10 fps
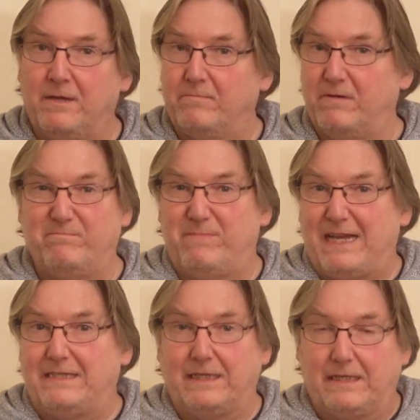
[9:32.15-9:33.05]
But
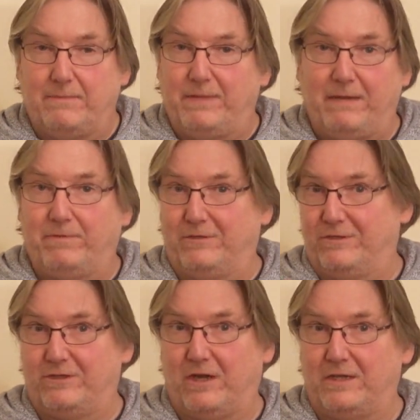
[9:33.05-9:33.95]
basically people
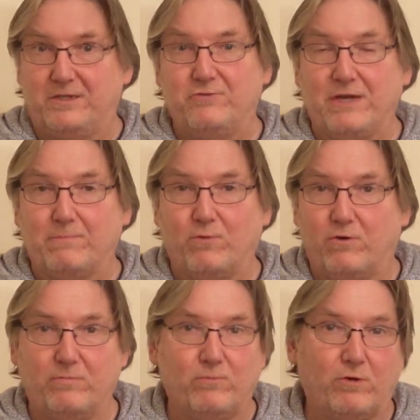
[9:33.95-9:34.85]
just started to drink
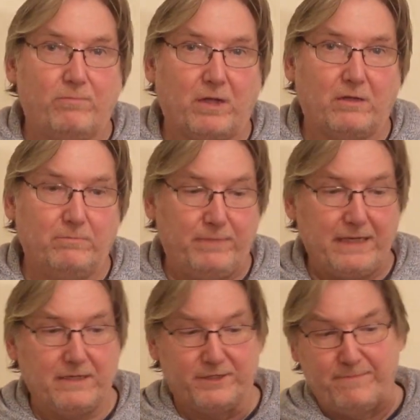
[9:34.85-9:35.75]
more and more bottled
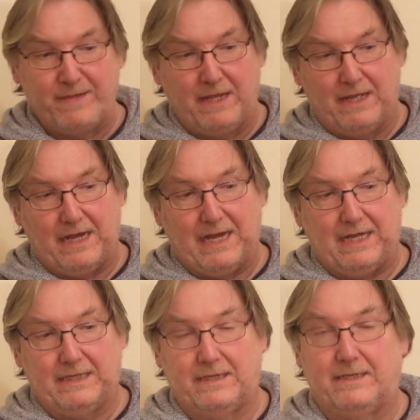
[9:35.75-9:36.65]
beers,
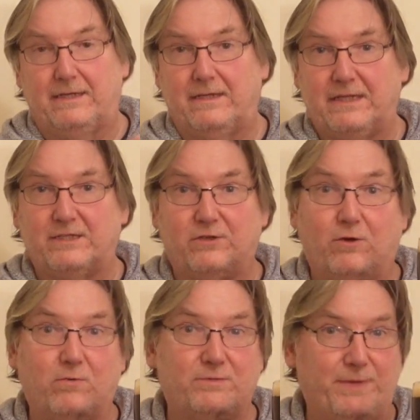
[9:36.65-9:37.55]
and this had
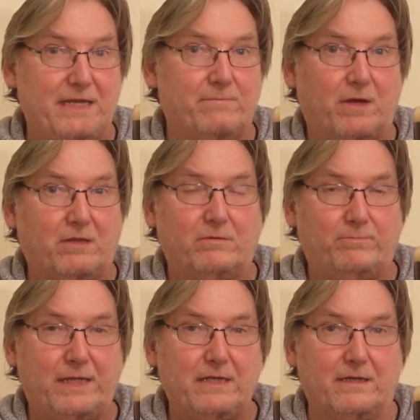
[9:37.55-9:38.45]
always been a bottled
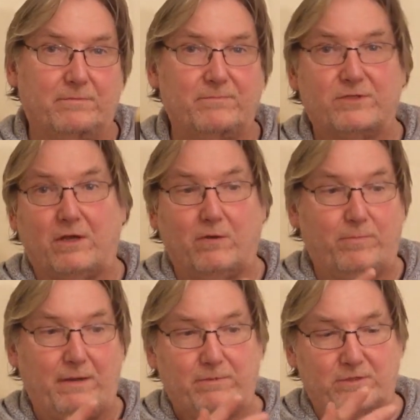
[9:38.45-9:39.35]
beer, so
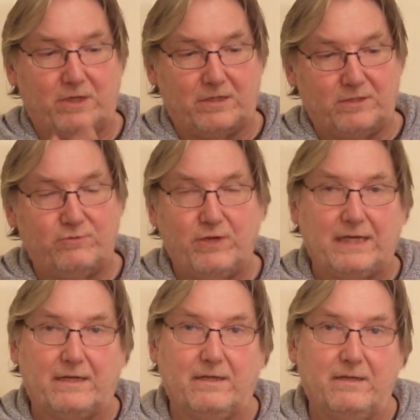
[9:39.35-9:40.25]
people started to
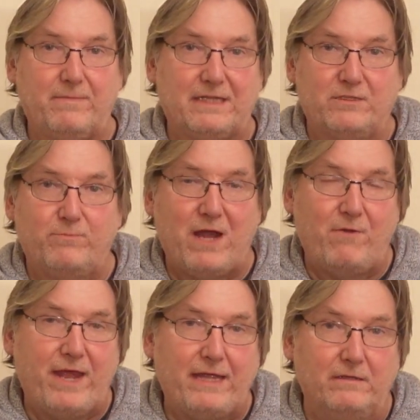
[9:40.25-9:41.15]
drink the man's
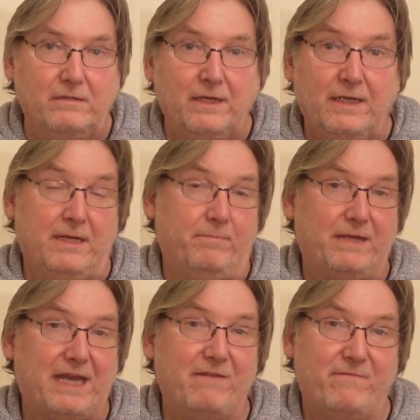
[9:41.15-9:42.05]
brown ale.
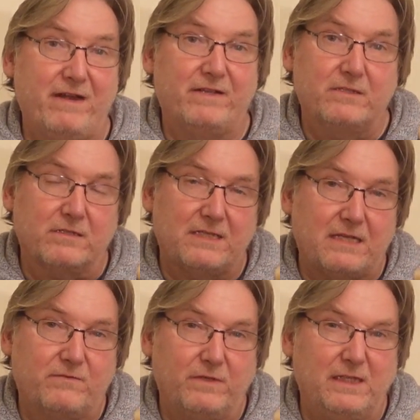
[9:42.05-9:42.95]
Became very
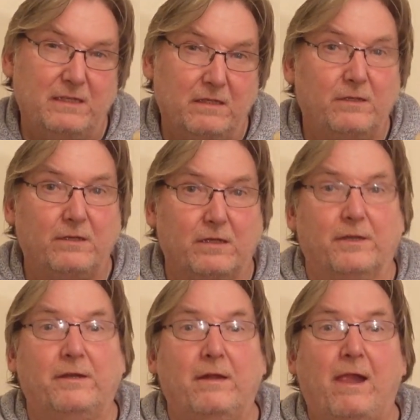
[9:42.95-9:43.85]
successful in
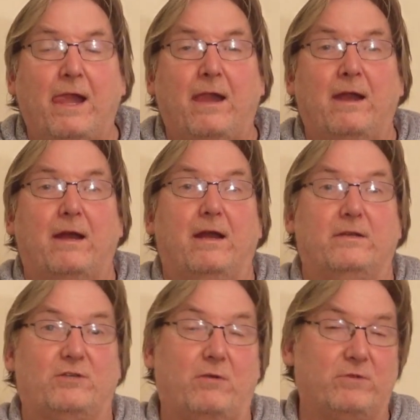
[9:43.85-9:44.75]
London,
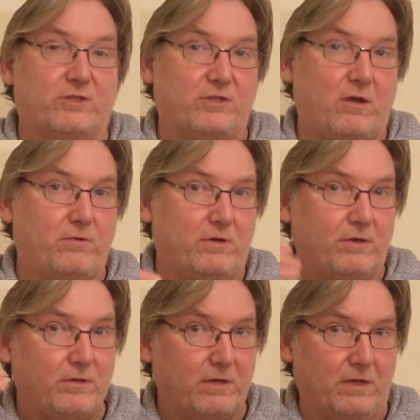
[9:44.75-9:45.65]
so much so that
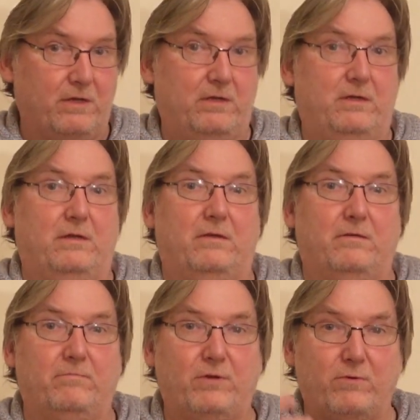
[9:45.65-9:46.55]
other
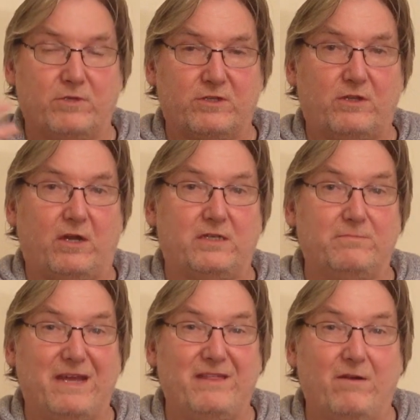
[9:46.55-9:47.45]
brewers started
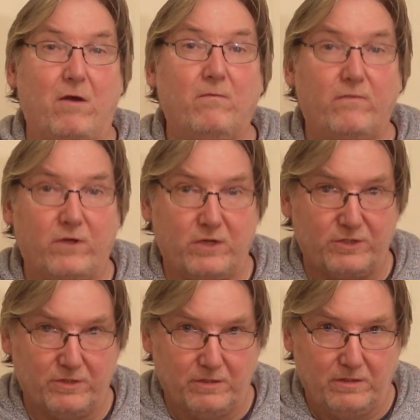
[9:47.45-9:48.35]
to make their own
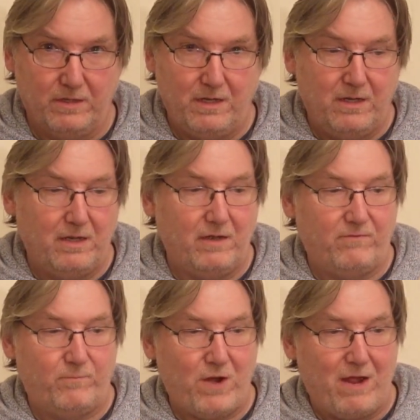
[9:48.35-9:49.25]
version
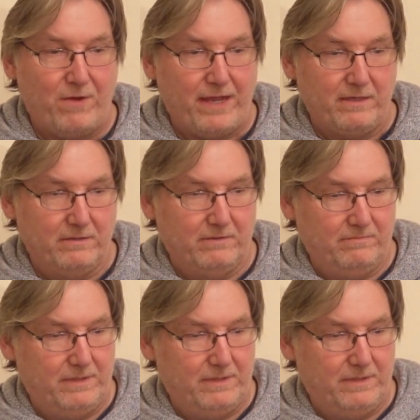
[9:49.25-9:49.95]
of brown ale.